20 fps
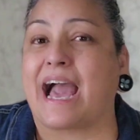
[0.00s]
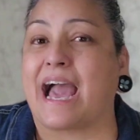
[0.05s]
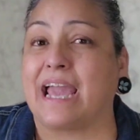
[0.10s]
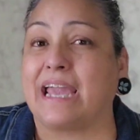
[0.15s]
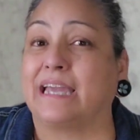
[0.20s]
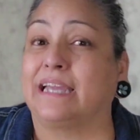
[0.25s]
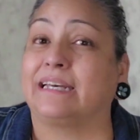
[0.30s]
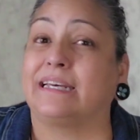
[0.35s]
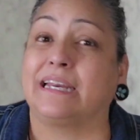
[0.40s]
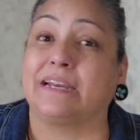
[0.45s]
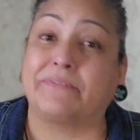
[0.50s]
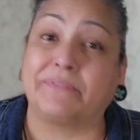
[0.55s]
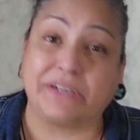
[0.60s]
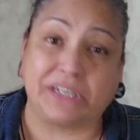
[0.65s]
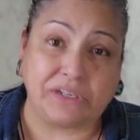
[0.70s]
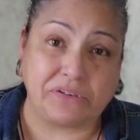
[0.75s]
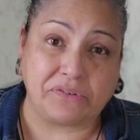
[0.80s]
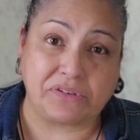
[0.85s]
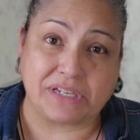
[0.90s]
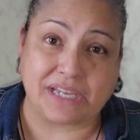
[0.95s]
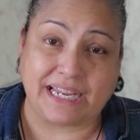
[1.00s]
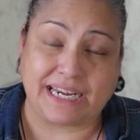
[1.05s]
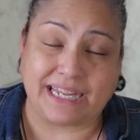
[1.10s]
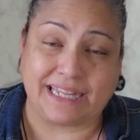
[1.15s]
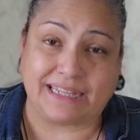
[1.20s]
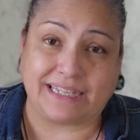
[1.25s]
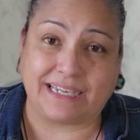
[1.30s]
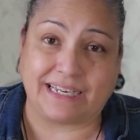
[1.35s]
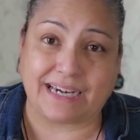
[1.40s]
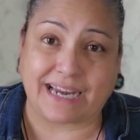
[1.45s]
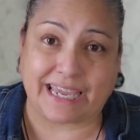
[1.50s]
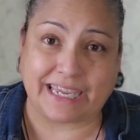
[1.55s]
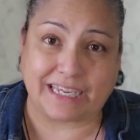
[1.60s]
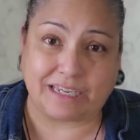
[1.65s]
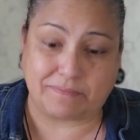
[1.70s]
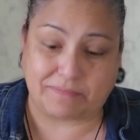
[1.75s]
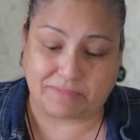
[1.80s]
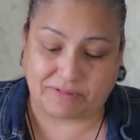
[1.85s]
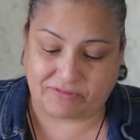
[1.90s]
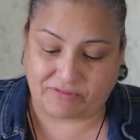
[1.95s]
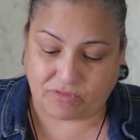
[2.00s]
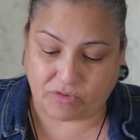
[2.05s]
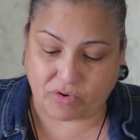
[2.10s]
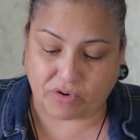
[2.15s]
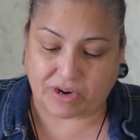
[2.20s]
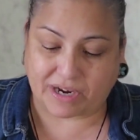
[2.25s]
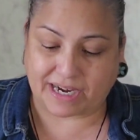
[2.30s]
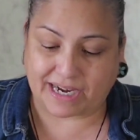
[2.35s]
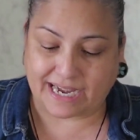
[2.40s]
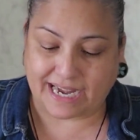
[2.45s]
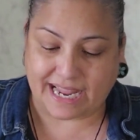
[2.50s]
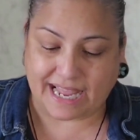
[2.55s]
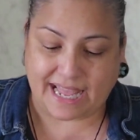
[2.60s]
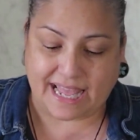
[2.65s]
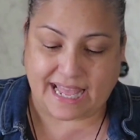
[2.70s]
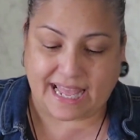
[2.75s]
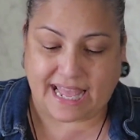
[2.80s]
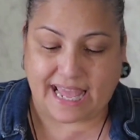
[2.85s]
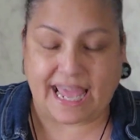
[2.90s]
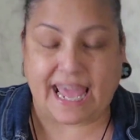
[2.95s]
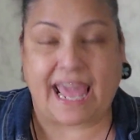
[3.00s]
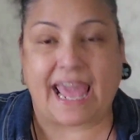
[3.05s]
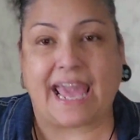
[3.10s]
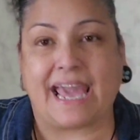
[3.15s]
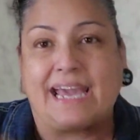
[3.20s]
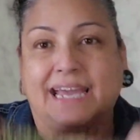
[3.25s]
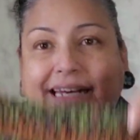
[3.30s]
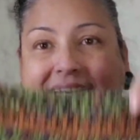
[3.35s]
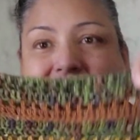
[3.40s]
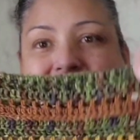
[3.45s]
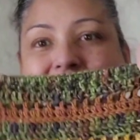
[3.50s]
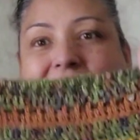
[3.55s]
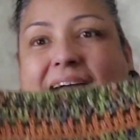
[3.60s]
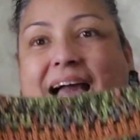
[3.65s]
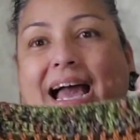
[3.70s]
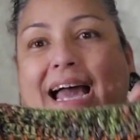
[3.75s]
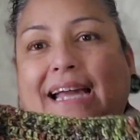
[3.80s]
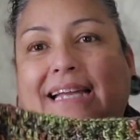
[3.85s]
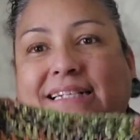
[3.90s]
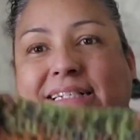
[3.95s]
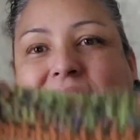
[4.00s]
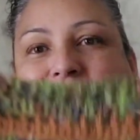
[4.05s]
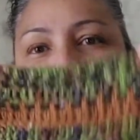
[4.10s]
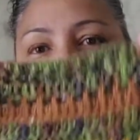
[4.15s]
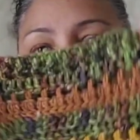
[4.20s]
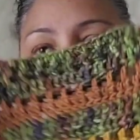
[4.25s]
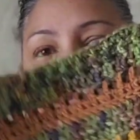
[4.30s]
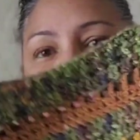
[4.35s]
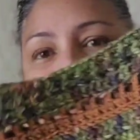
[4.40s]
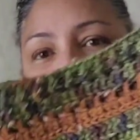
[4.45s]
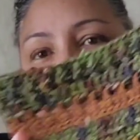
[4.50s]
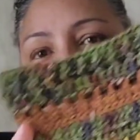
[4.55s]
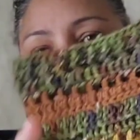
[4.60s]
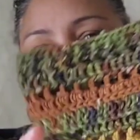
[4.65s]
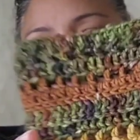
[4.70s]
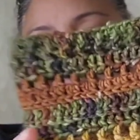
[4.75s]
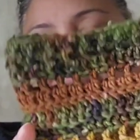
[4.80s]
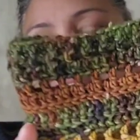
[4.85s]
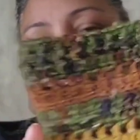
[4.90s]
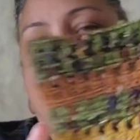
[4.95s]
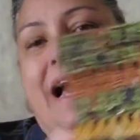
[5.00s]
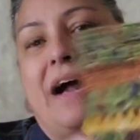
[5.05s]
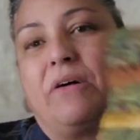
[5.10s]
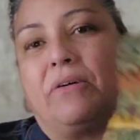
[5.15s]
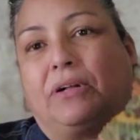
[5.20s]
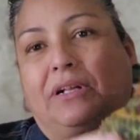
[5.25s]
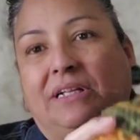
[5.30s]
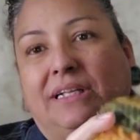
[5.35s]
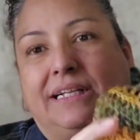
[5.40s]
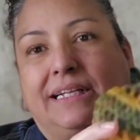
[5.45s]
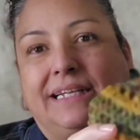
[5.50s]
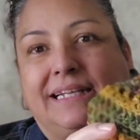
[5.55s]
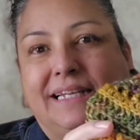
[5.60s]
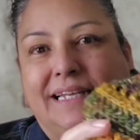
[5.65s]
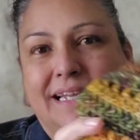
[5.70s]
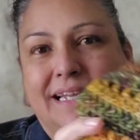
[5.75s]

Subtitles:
I had never used anything like it before, and I just use it to make a cowl.